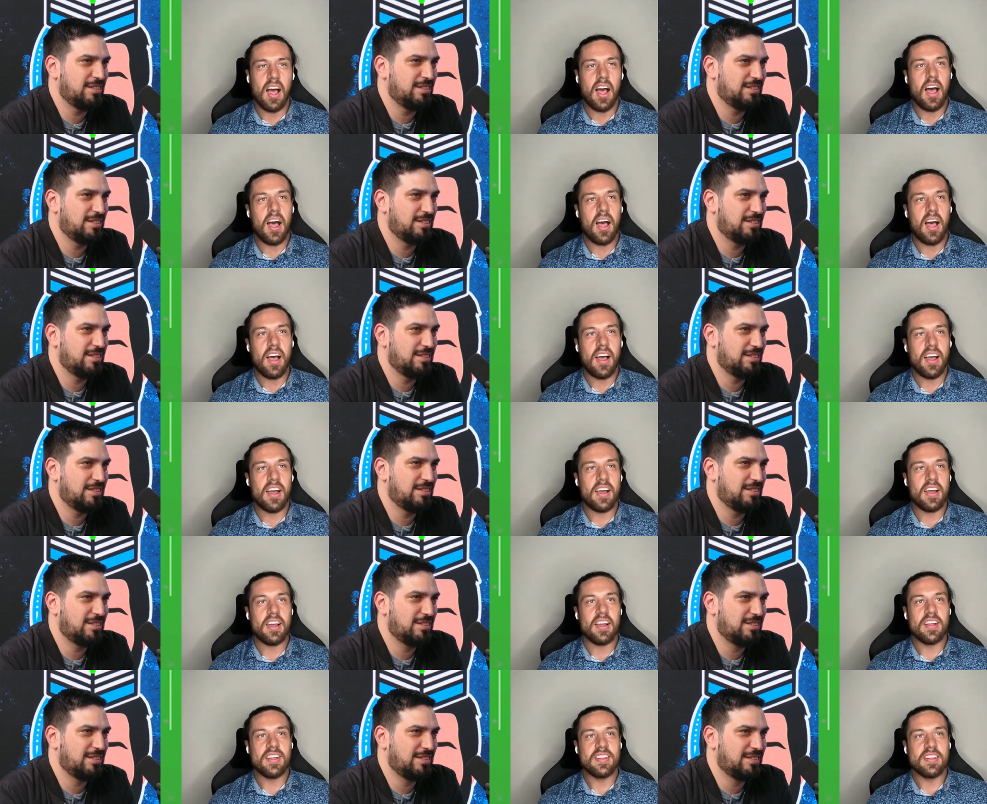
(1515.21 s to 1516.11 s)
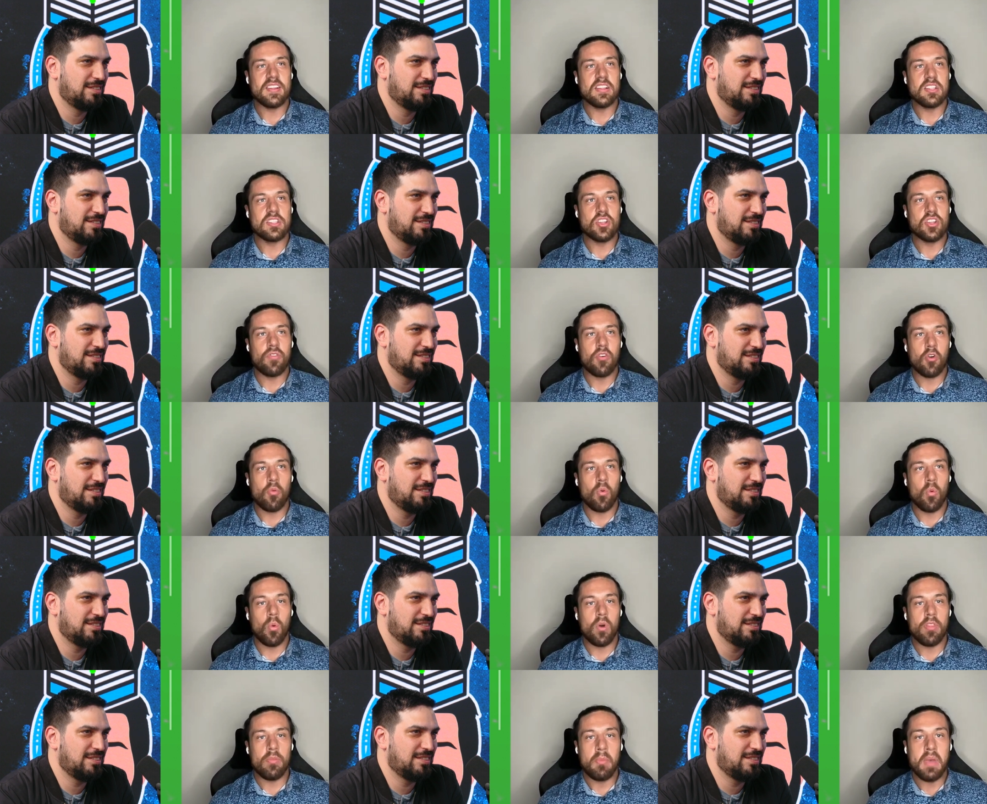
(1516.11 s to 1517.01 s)
Speaker 1: uh so
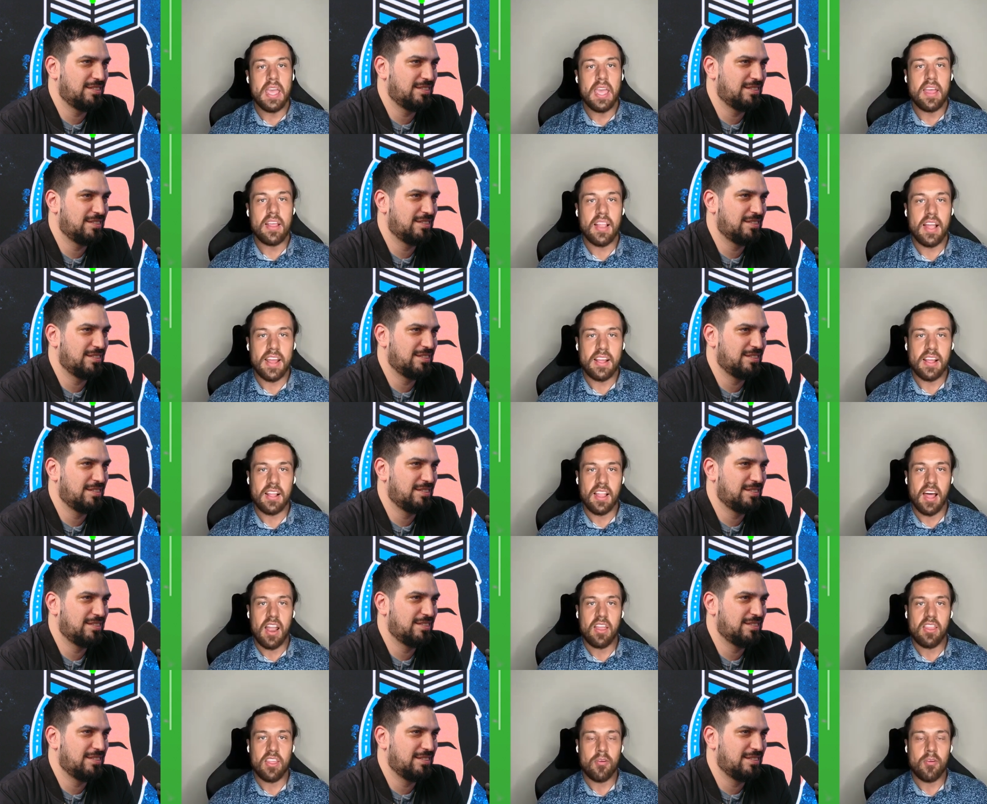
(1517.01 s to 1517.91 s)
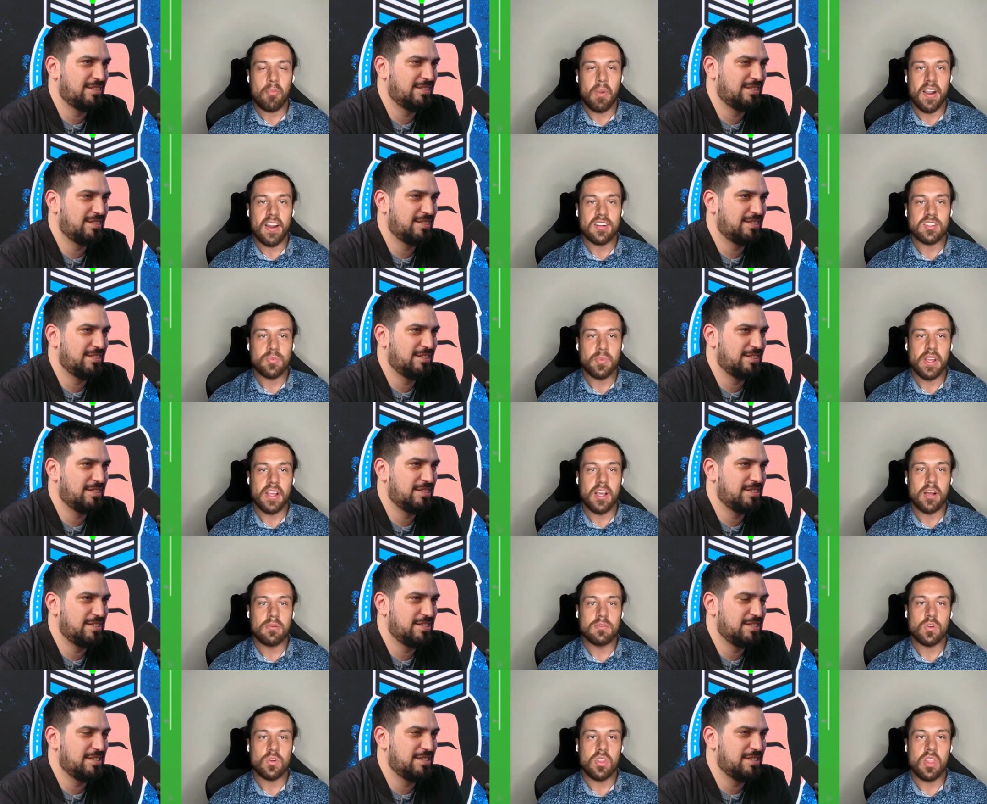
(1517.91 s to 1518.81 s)
for with me like a lot of the
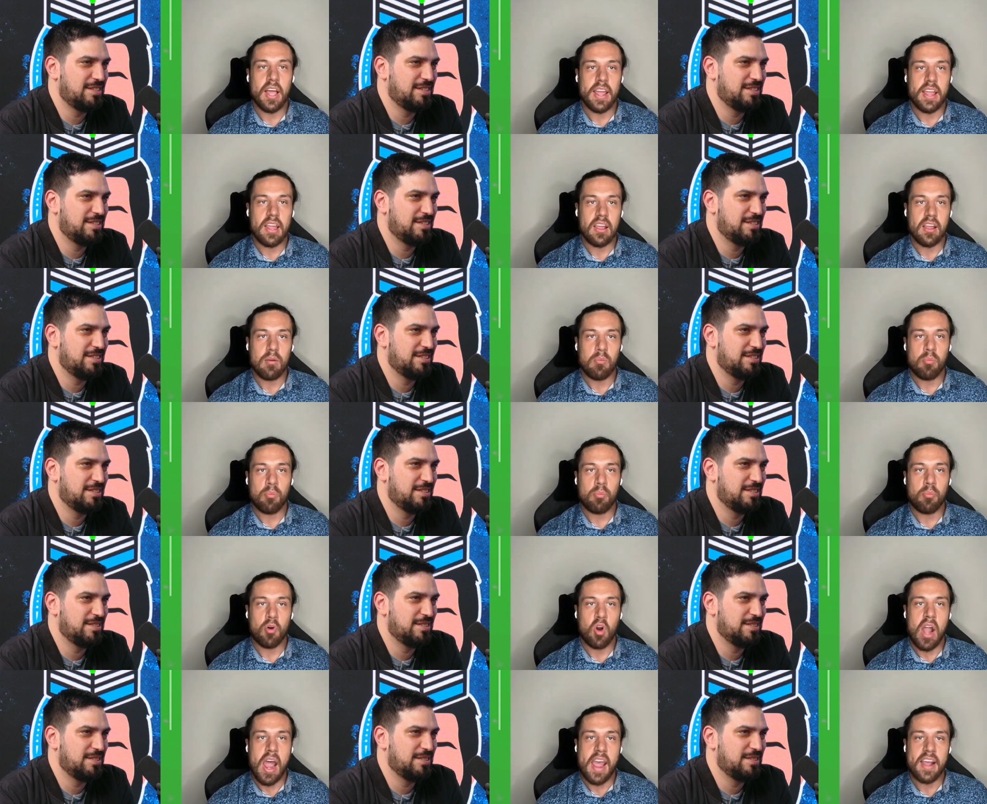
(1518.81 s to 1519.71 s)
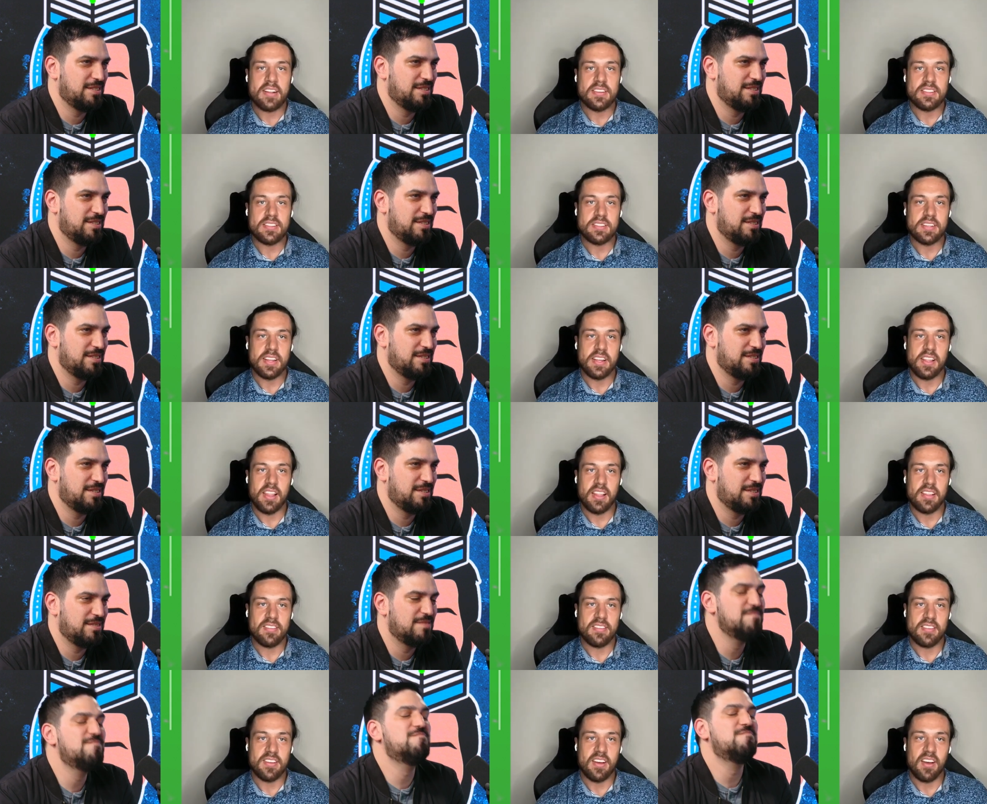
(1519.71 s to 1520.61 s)
embarrassment comes with like practicing
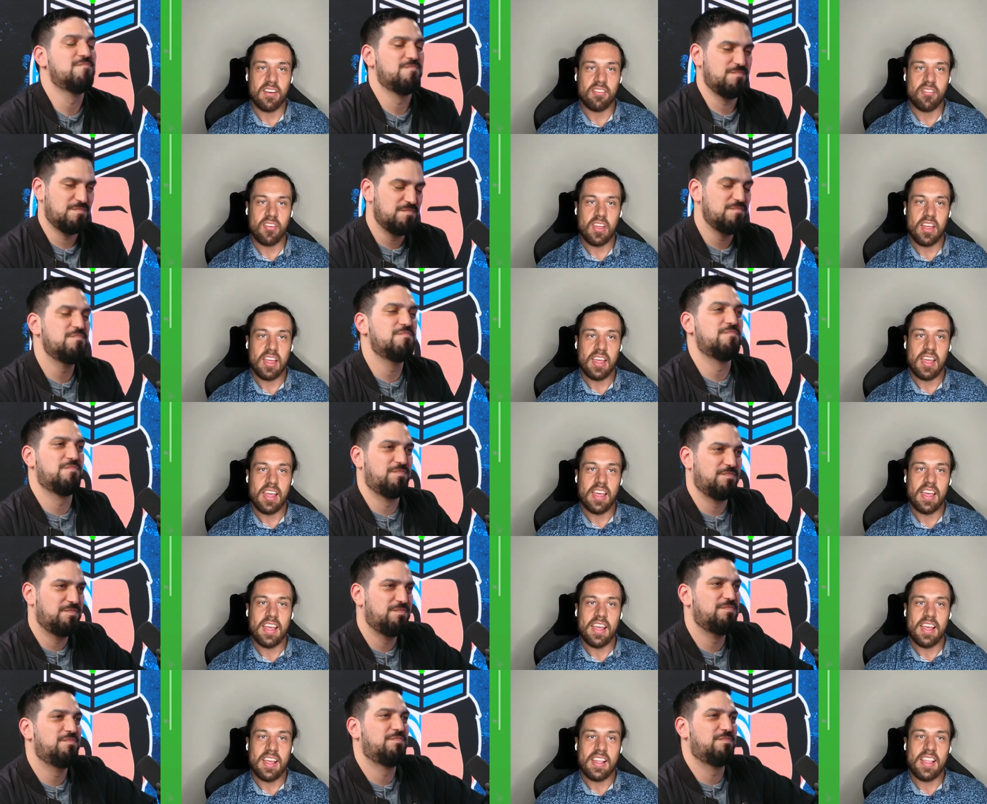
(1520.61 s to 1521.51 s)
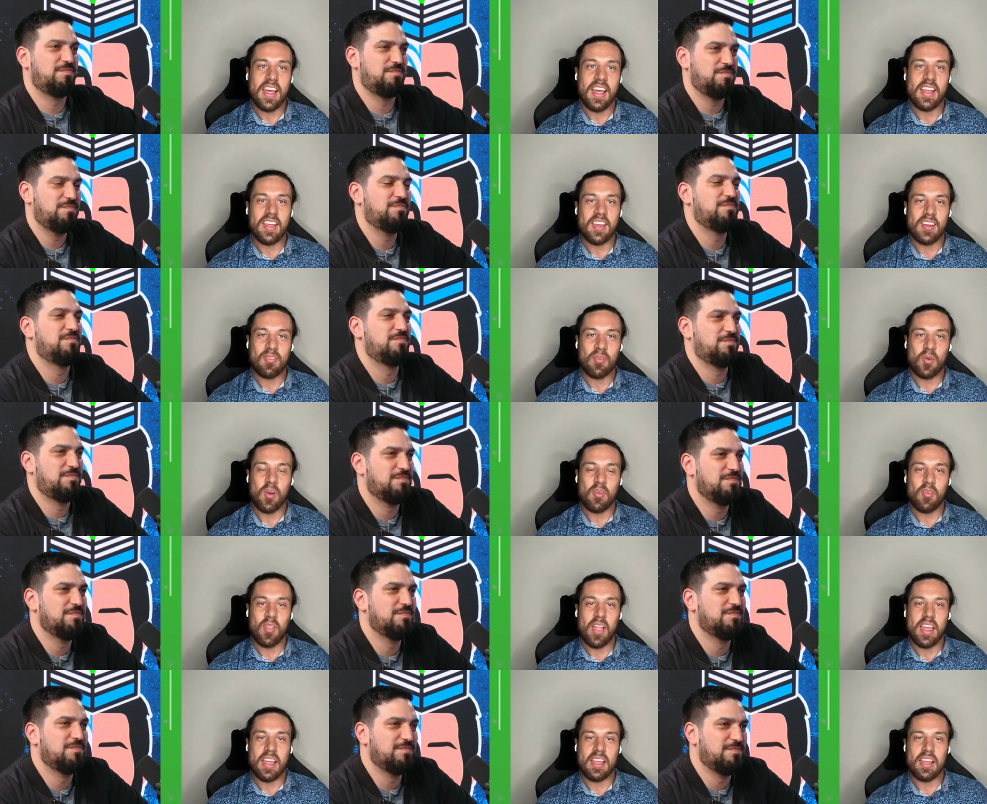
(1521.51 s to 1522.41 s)
this stuff like if,
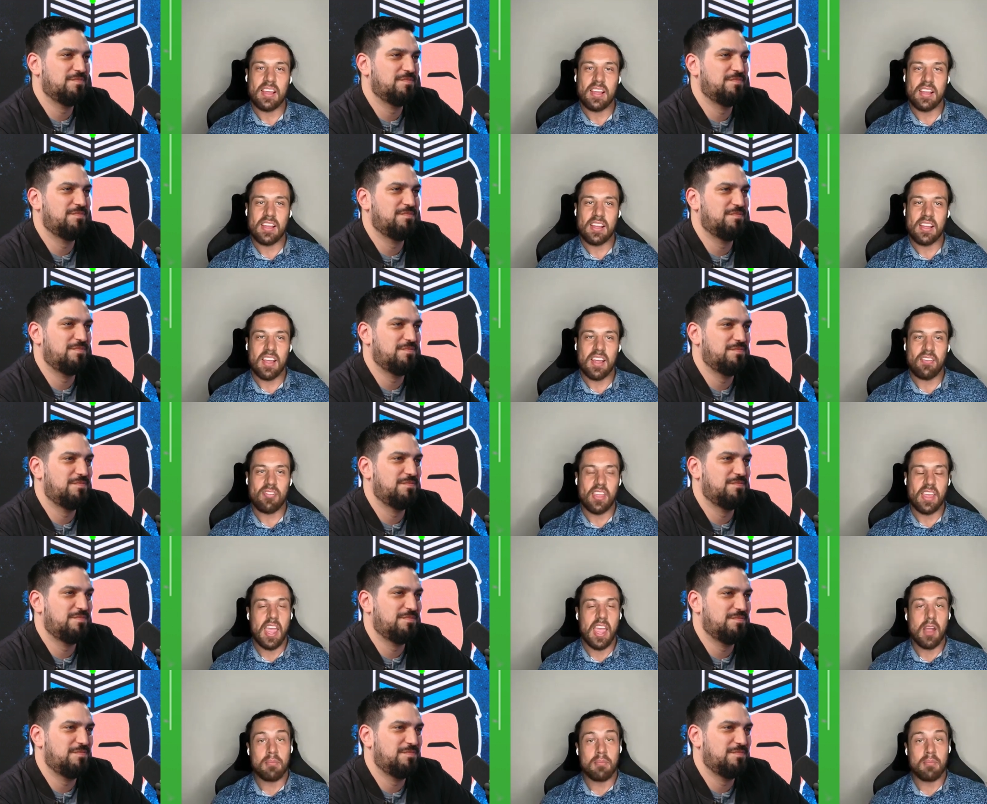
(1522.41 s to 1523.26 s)
if like if the